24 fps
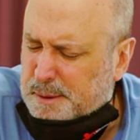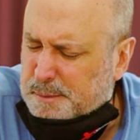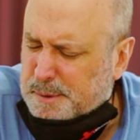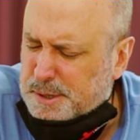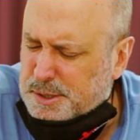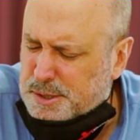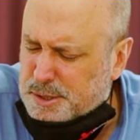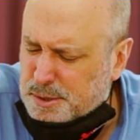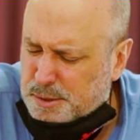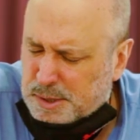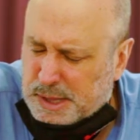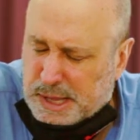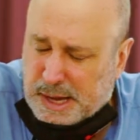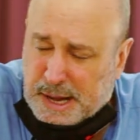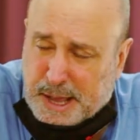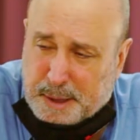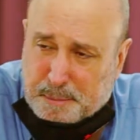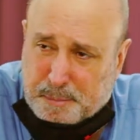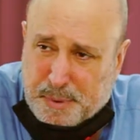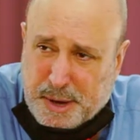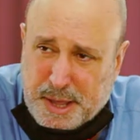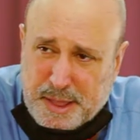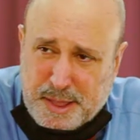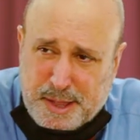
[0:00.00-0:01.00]
come and do that. I
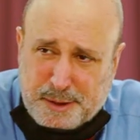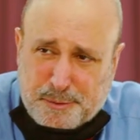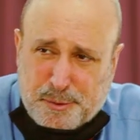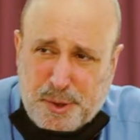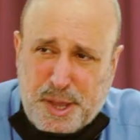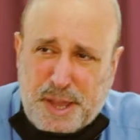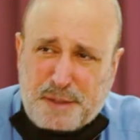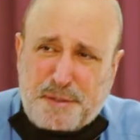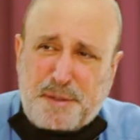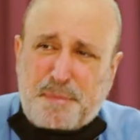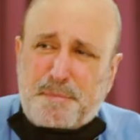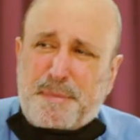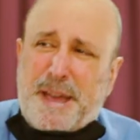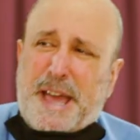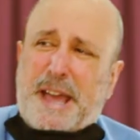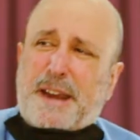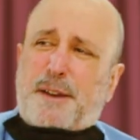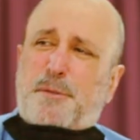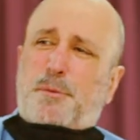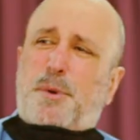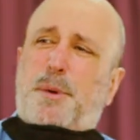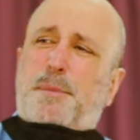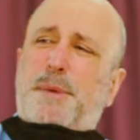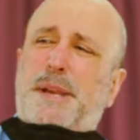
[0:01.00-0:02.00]
pray that for every
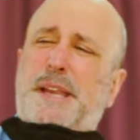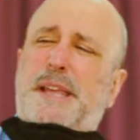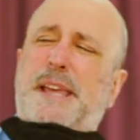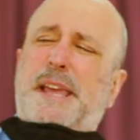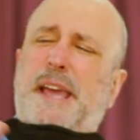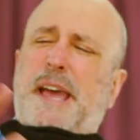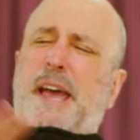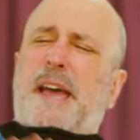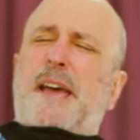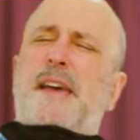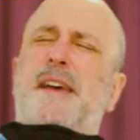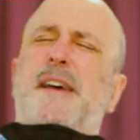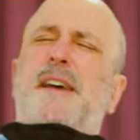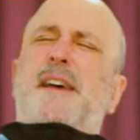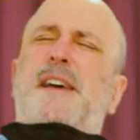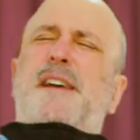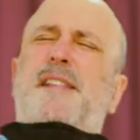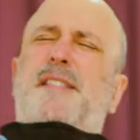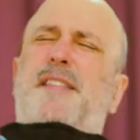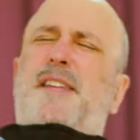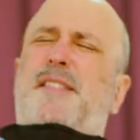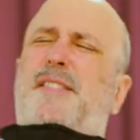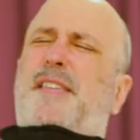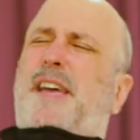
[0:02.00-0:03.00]
man and woman here
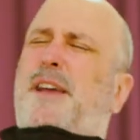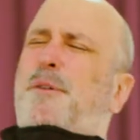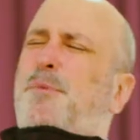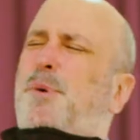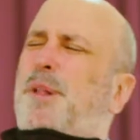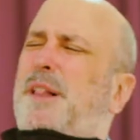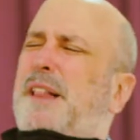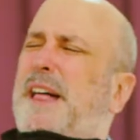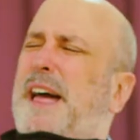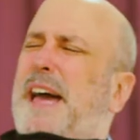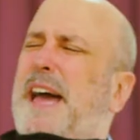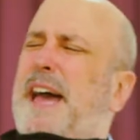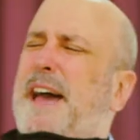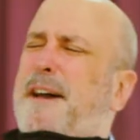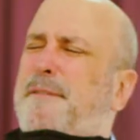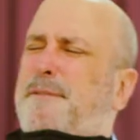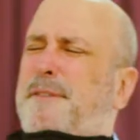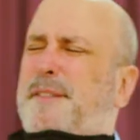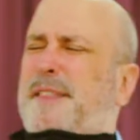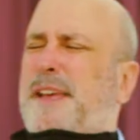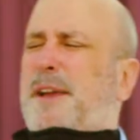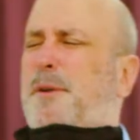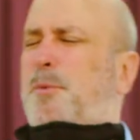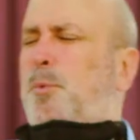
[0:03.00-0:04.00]
that they will
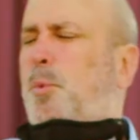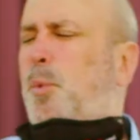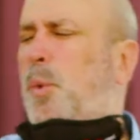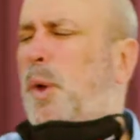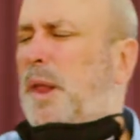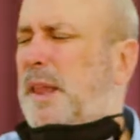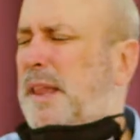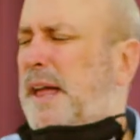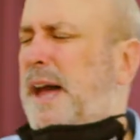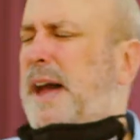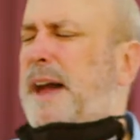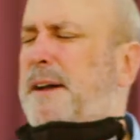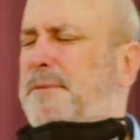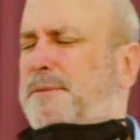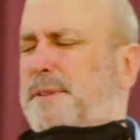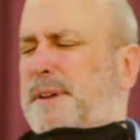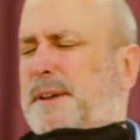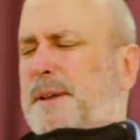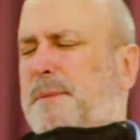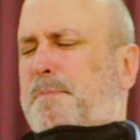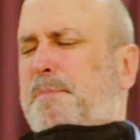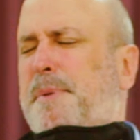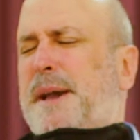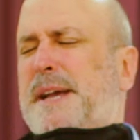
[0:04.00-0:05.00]
have they will have the
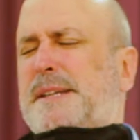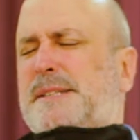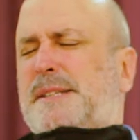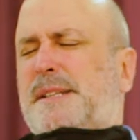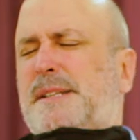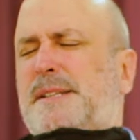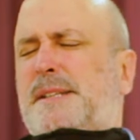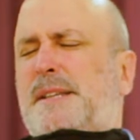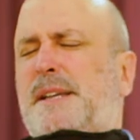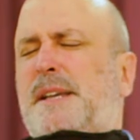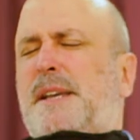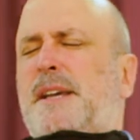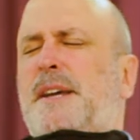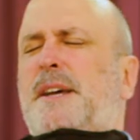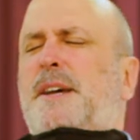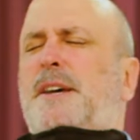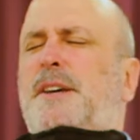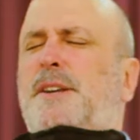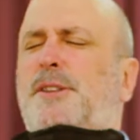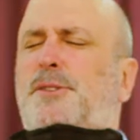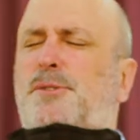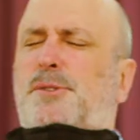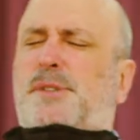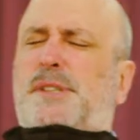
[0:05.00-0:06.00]
capacity
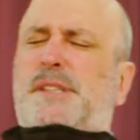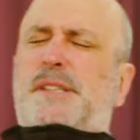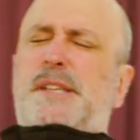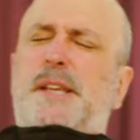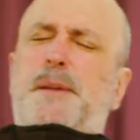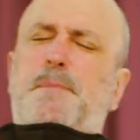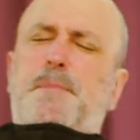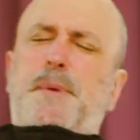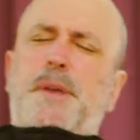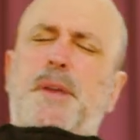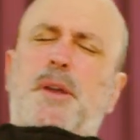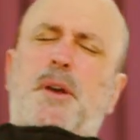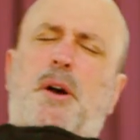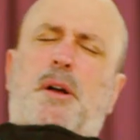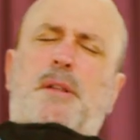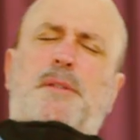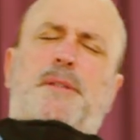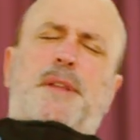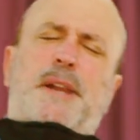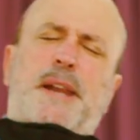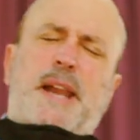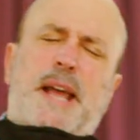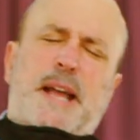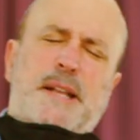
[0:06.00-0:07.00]
to see
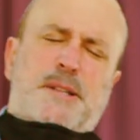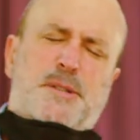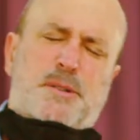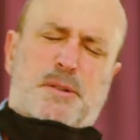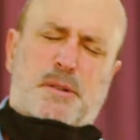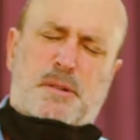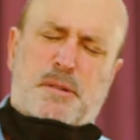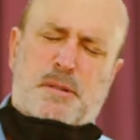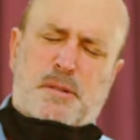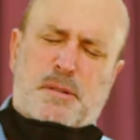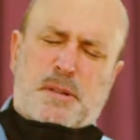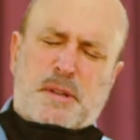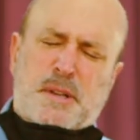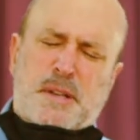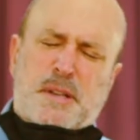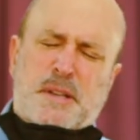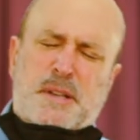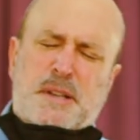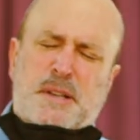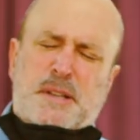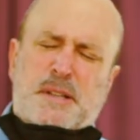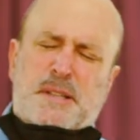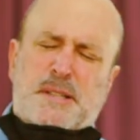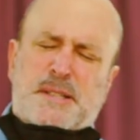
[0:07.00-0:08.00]
beyond the natural.
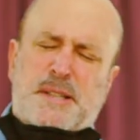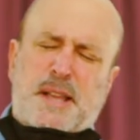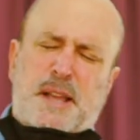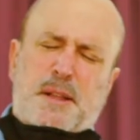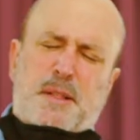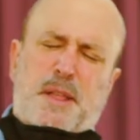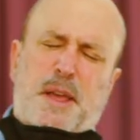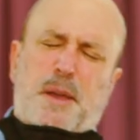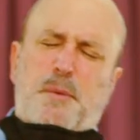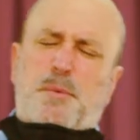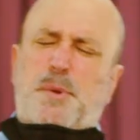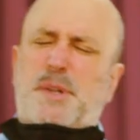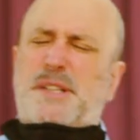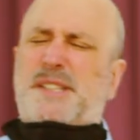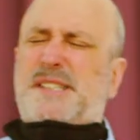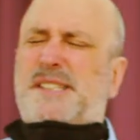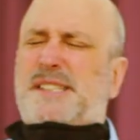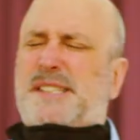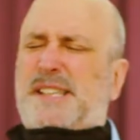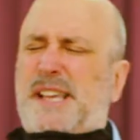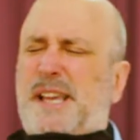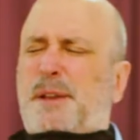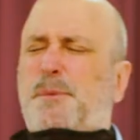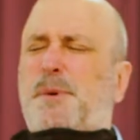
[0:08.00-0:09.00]
Say so they will
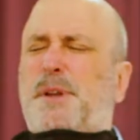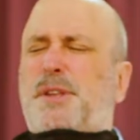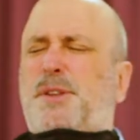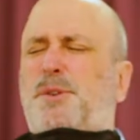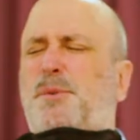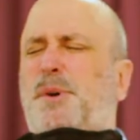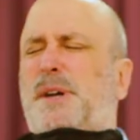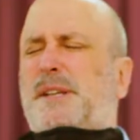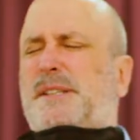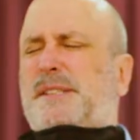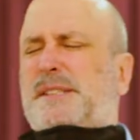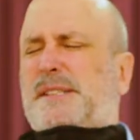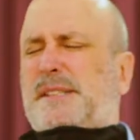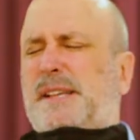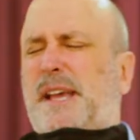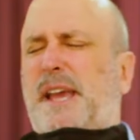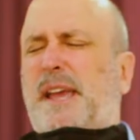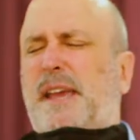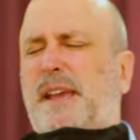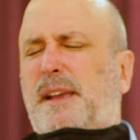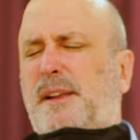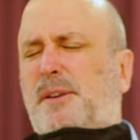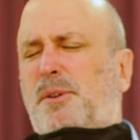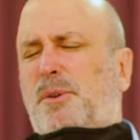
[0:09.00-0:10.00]
see what you are
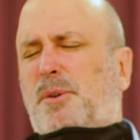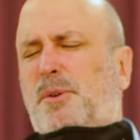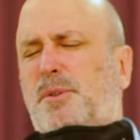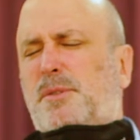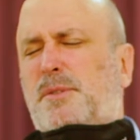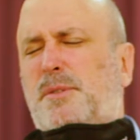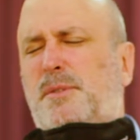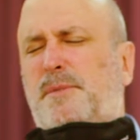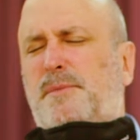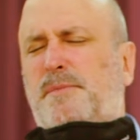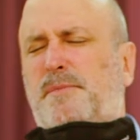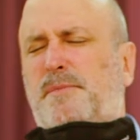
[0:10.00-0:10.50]
saying, Lord.